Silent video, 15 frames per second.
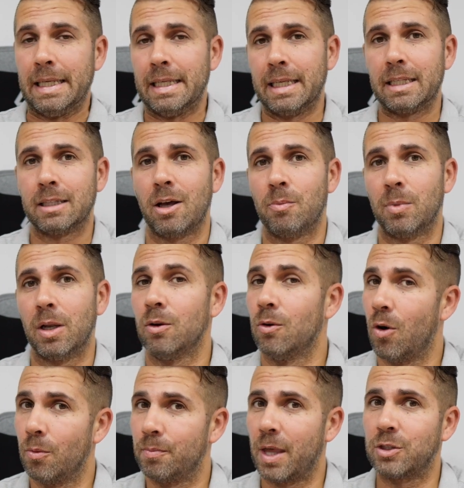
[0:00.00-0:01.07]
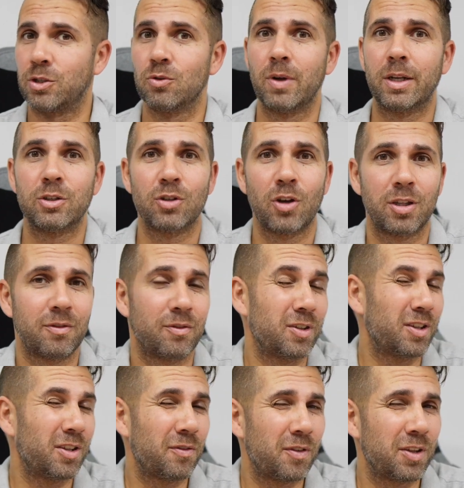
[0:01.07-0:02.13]
Link down below. Hope that you enjoyed the
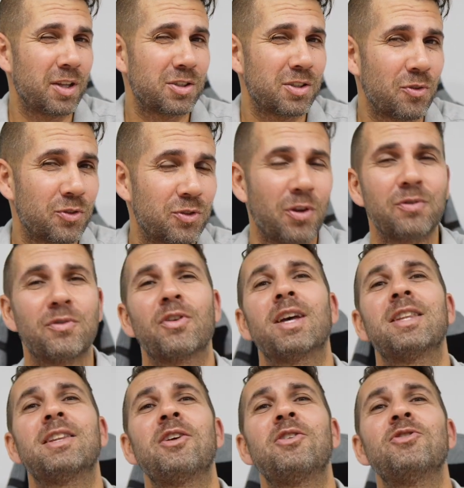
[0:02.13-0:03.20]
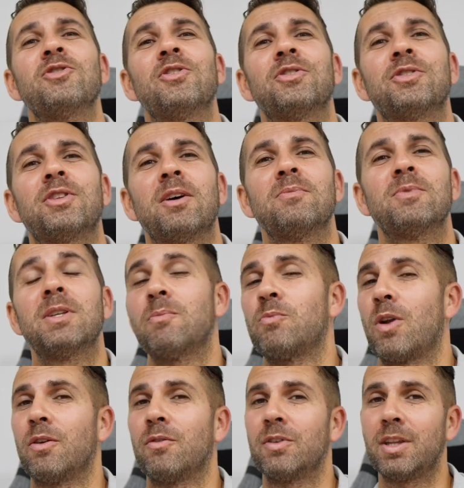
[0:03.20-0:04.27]
video, and if you did so, don't forget that usual thumbs
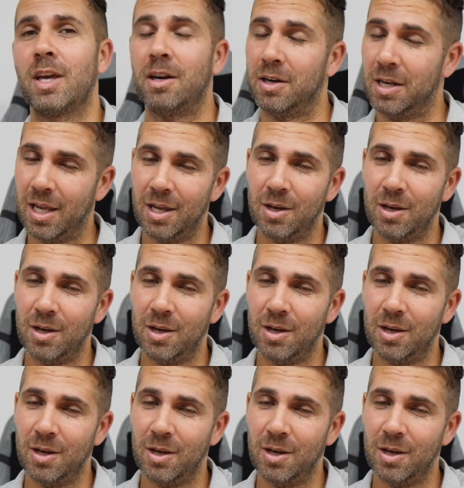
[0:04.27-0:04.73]
up right over there,